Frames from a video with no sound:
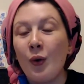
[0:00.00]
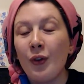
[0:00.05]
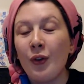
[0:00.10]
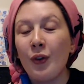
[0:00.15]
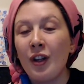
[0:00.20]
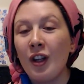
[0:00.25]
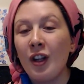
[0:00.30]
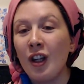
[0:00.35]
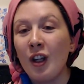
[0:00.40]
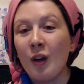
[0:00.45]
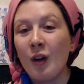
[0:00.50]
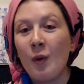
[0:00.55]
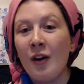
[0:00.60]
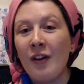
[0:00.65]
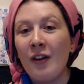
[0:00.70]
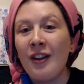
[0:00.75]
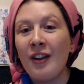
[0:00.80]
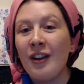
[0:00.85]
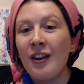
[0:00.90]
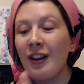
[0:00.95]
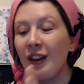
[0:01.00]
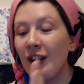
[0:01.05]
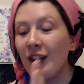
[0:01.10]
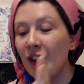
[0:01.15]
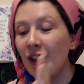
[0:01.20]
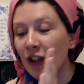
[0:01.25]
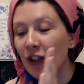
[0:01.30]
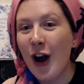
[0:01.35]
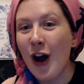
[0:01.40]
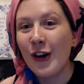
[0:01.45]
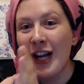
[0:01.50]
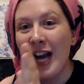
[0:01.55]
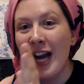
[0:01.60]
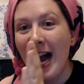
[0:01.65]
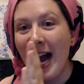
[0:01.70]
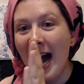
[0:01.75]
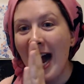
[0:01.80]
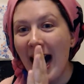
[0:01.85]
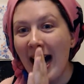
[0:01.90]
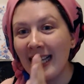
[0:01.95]
than the one that the church
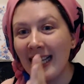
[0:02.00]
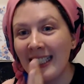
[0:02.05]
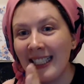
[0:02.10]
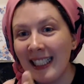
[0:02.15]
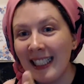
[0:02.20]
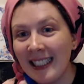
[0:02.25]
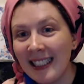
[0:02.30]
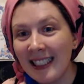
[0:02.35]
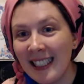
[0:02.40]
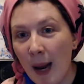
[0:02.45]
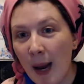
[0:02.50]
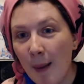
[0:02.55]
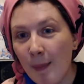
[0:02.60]
has accepted,